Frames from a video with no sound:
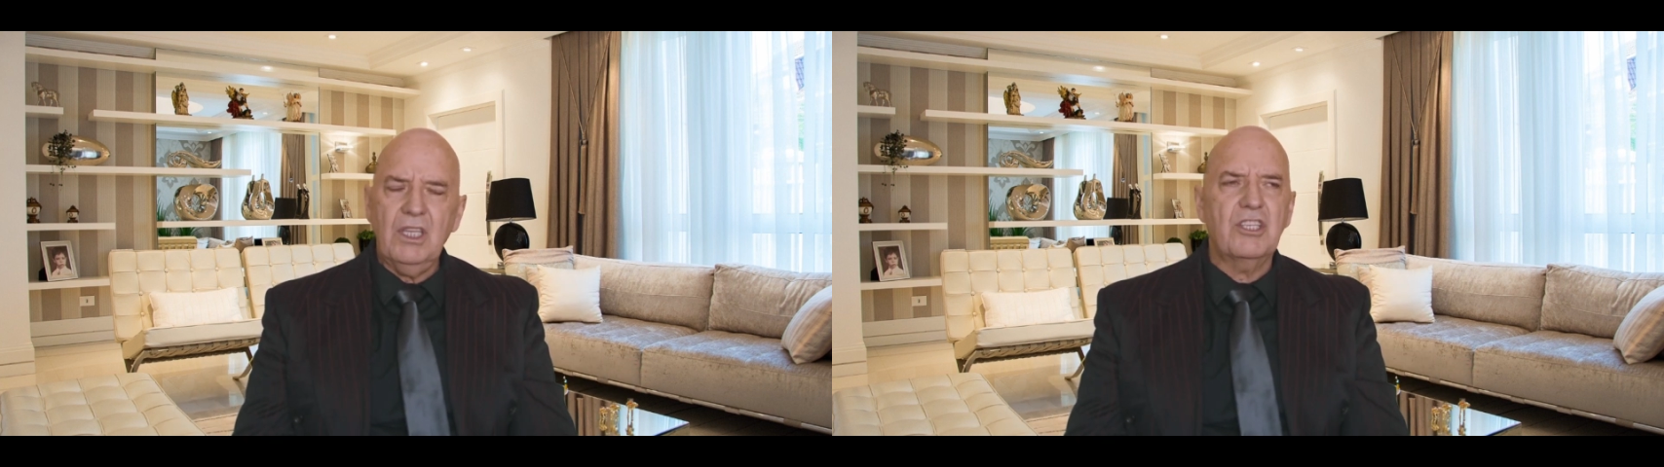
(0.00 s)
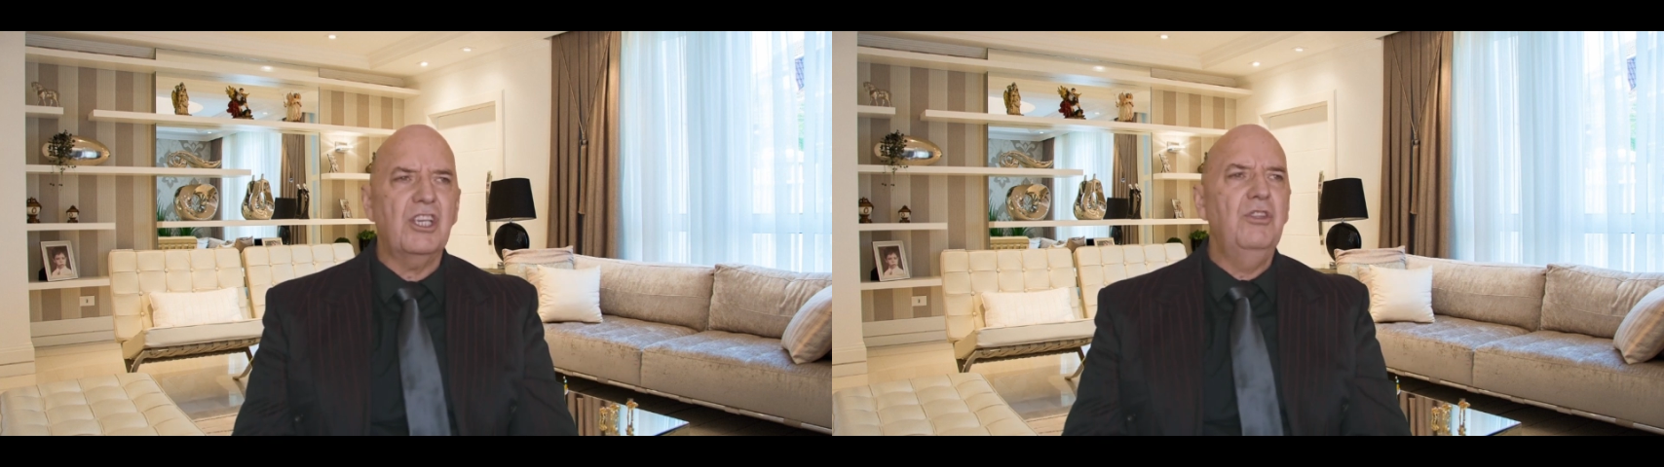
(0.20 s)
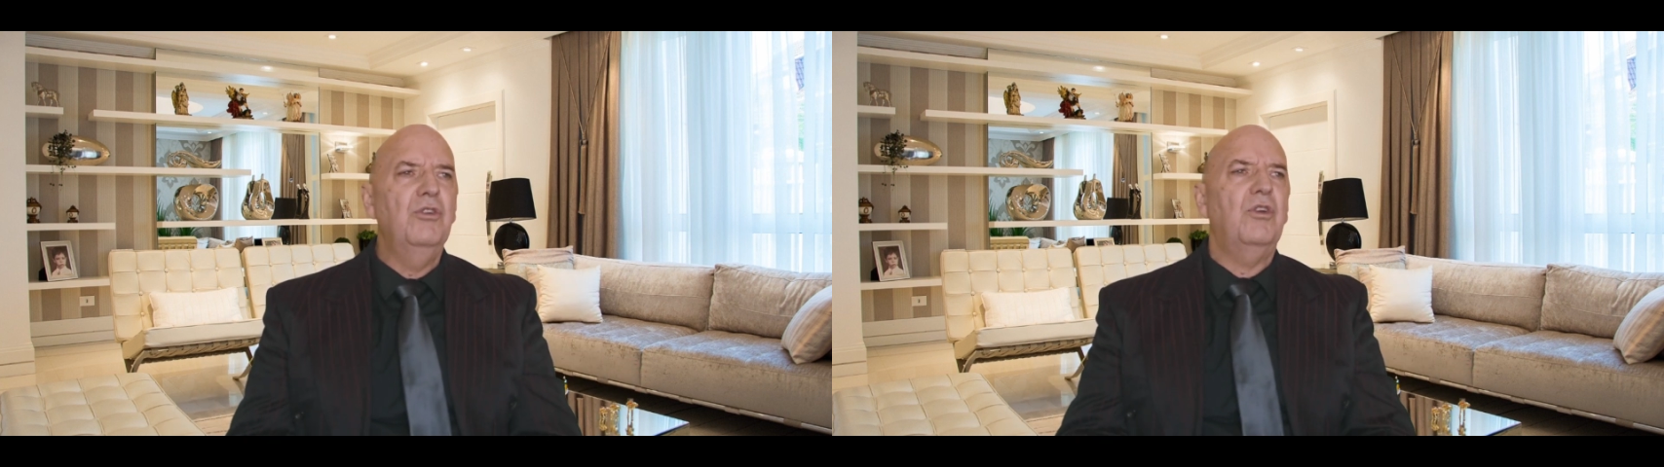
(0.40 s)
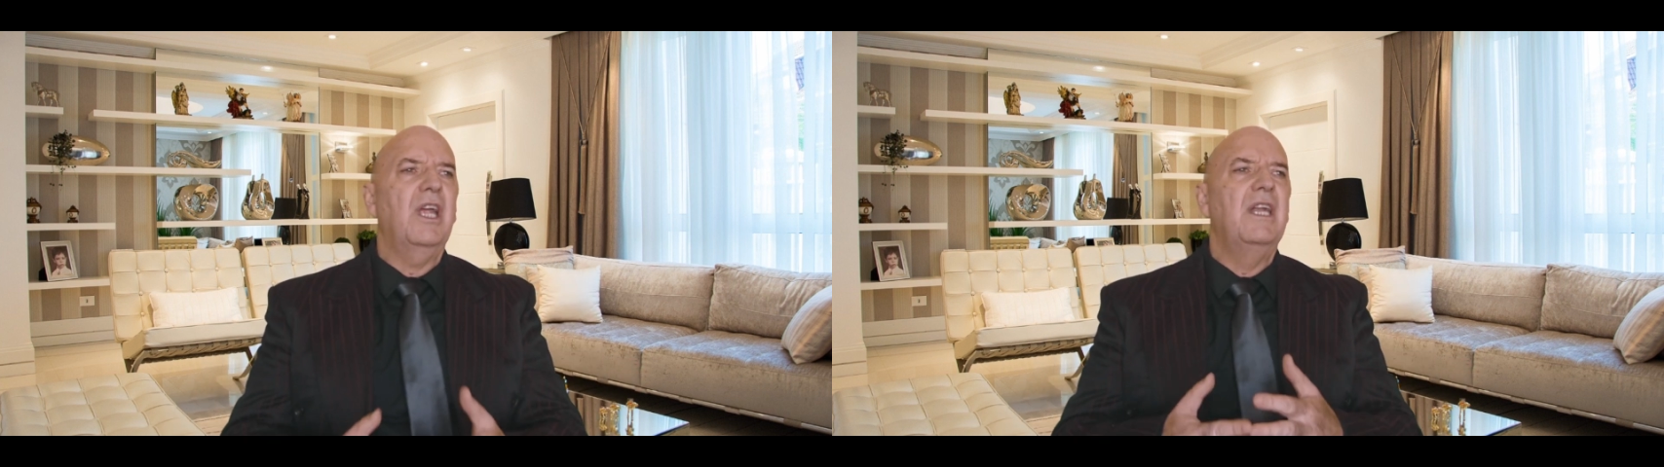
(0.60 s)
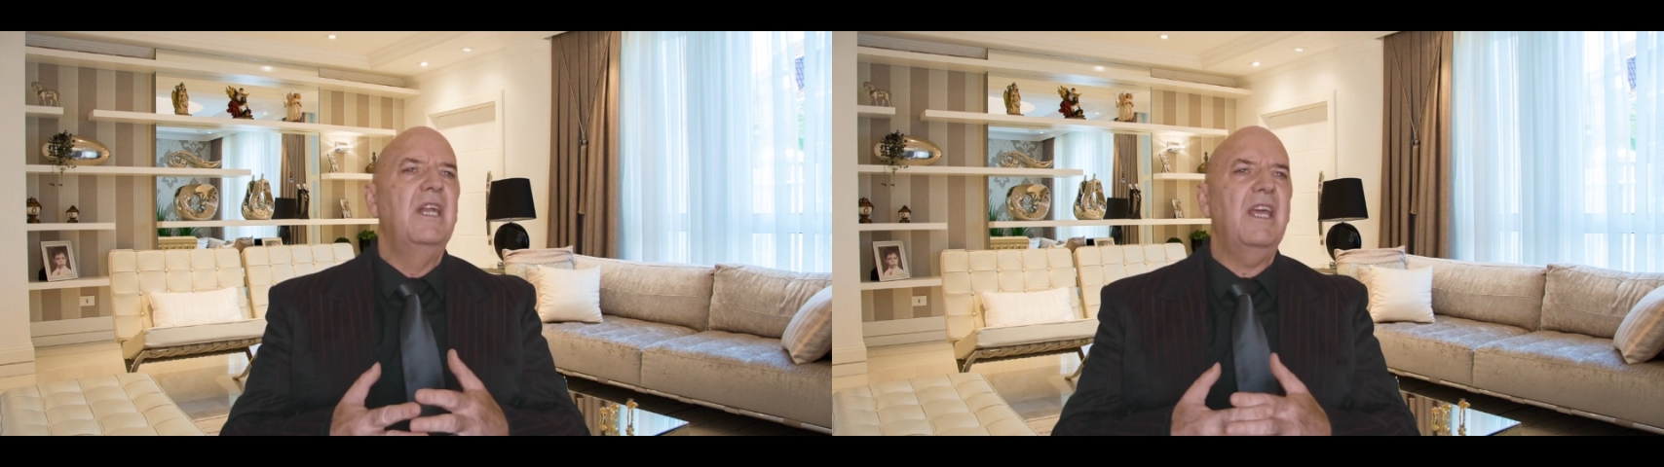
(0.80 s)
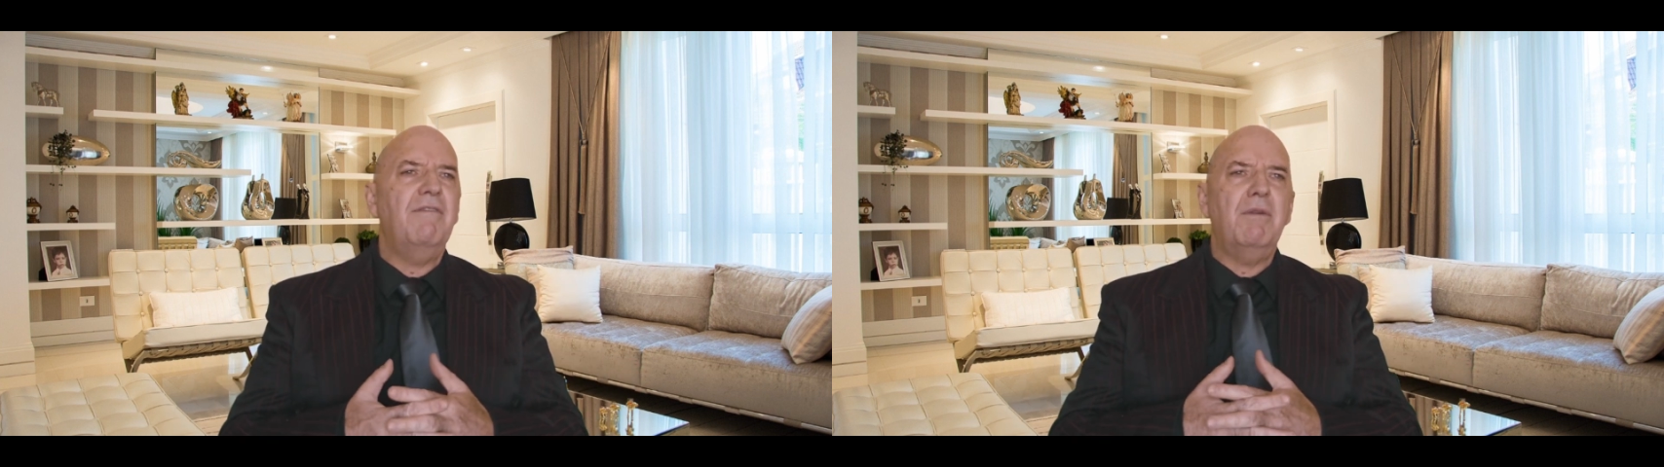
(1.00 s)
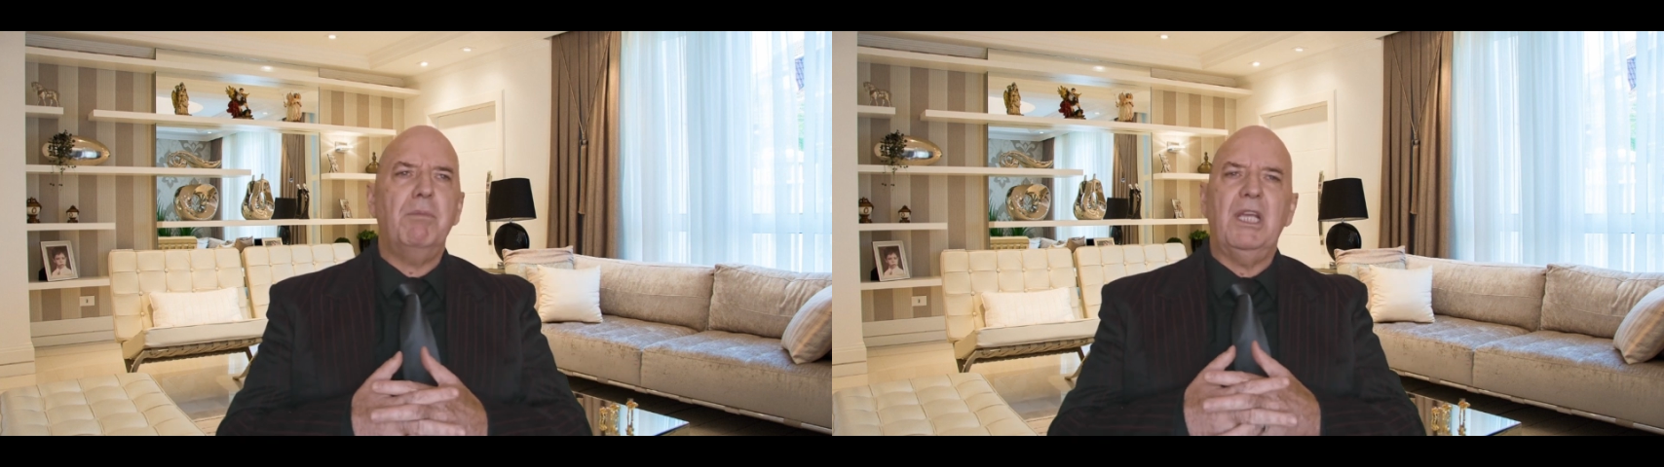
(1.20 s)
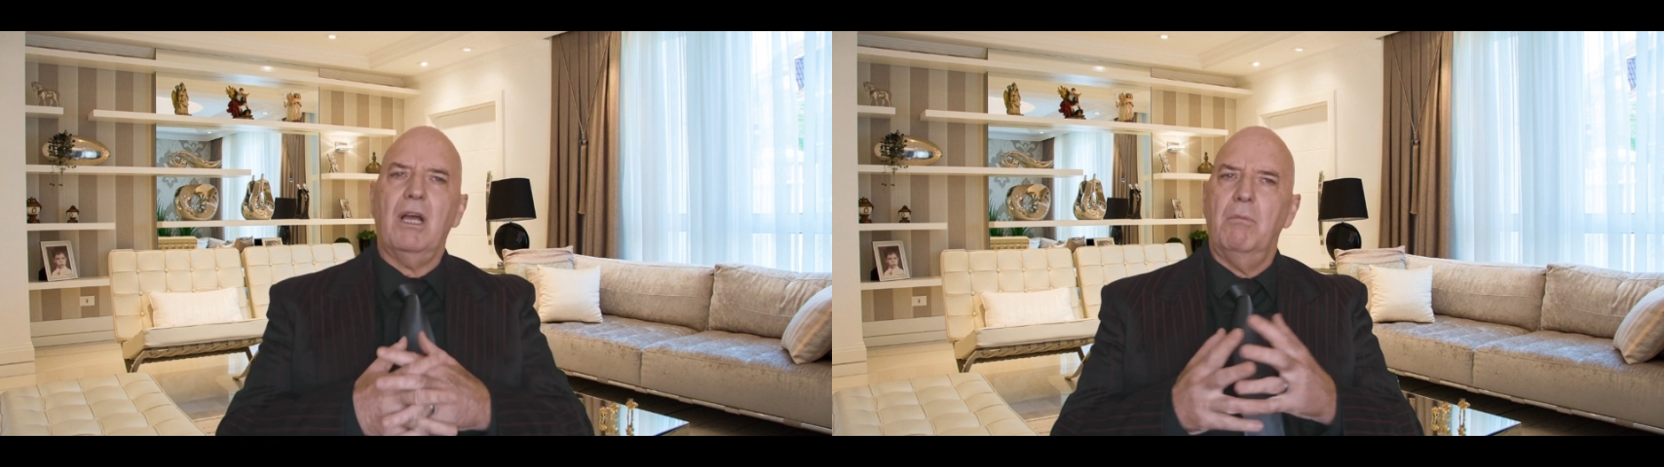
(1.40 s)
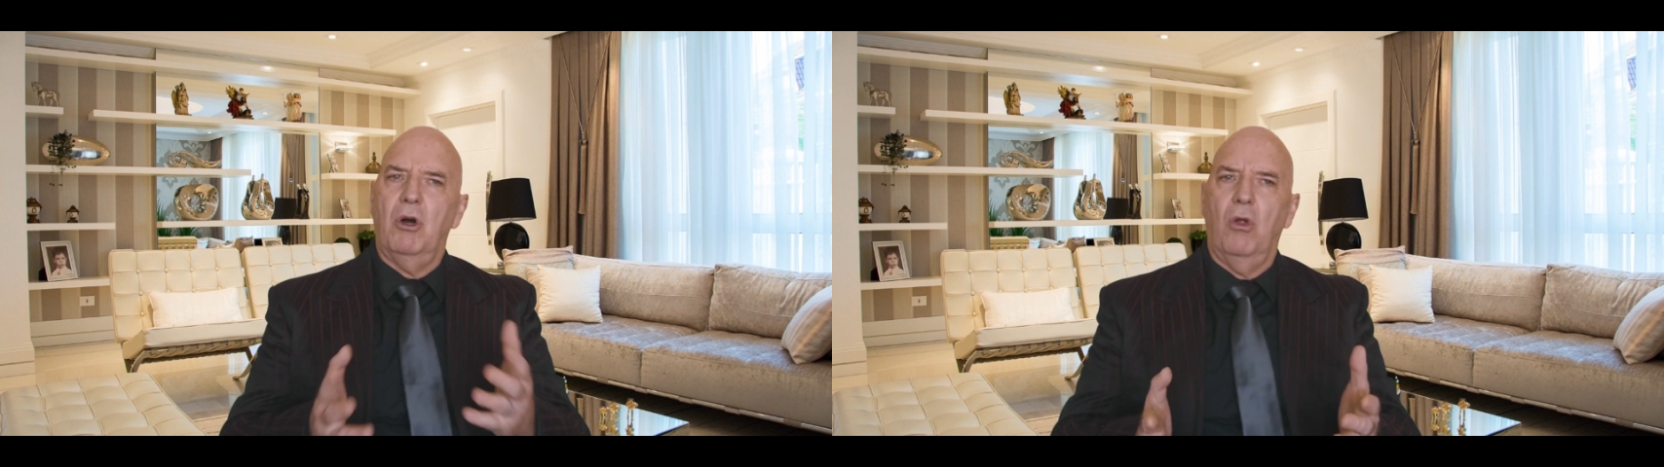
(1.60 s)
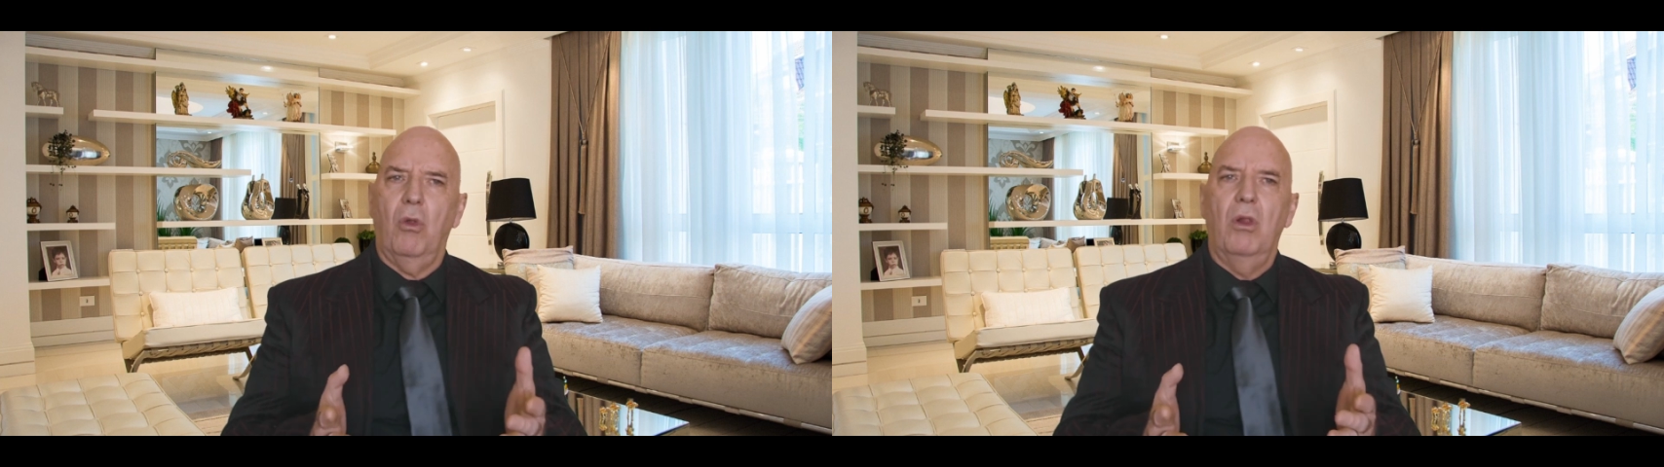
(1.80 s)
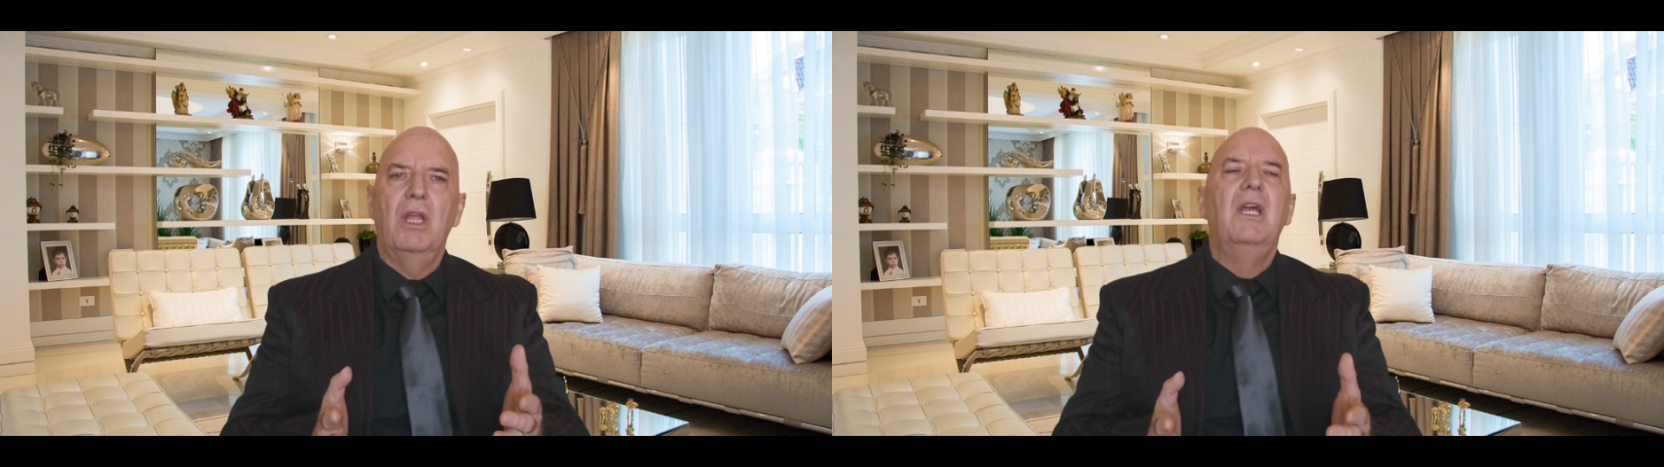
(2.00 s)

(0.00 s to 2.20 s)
So you can never become whole